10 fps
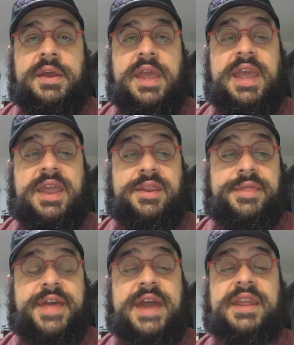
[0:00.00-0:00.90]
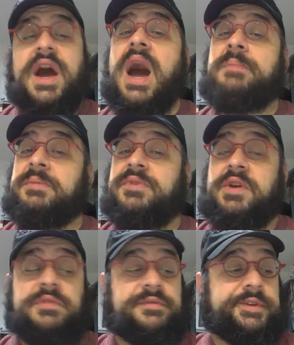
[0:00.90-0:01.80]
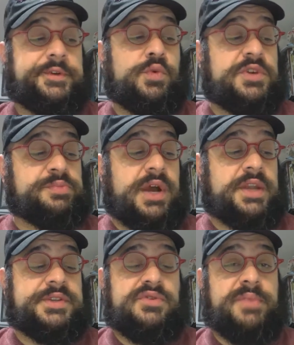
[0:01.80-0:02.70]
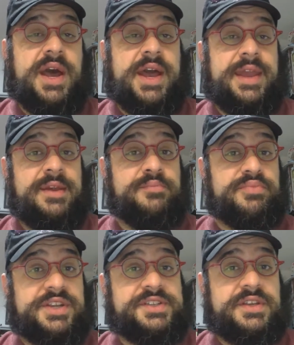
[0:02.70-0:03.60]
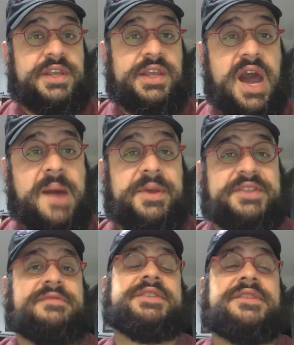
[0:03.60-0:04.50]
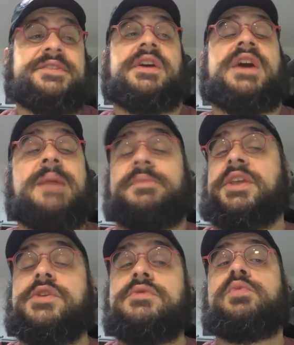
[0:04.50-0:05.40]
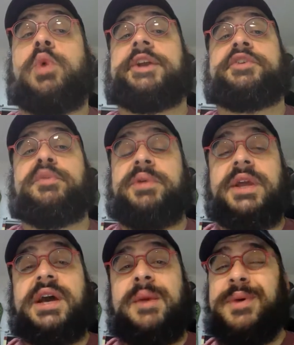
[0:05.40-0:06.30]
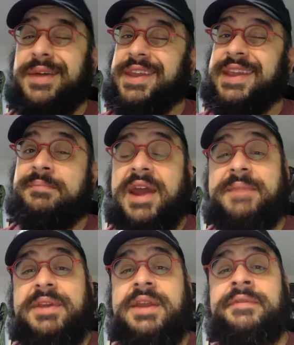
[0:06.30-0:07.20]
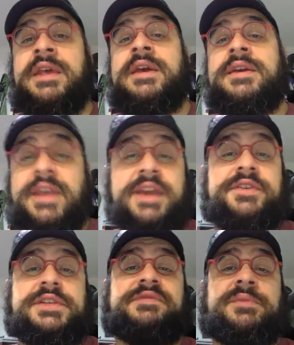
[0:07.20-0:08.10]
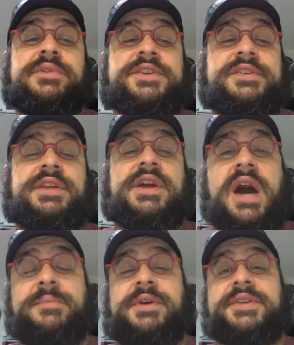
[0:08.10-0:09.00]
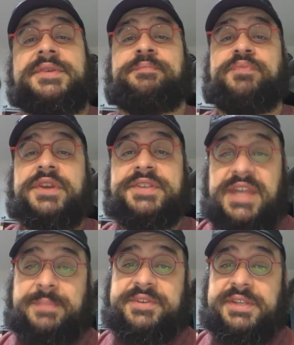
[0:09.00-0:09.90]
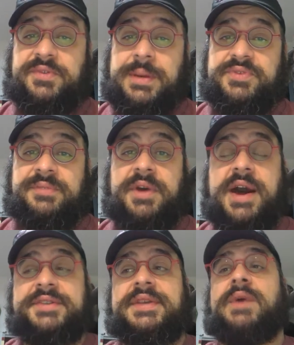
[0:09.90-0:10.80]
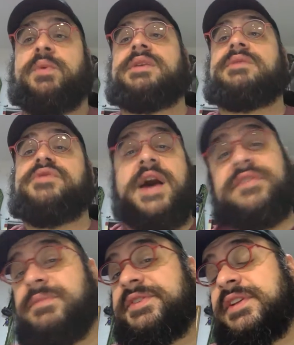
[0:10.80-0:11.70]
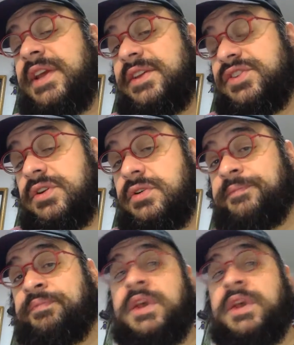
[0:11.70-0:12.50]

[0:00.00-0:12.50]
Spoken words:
And that comic book review was brought to you by Bridge City Comics. So that sounds like a comic you'd want to pick up, and I think it might be. Get yourself to Bridge City Comics, set up a subscription box, that way you never miss an issue,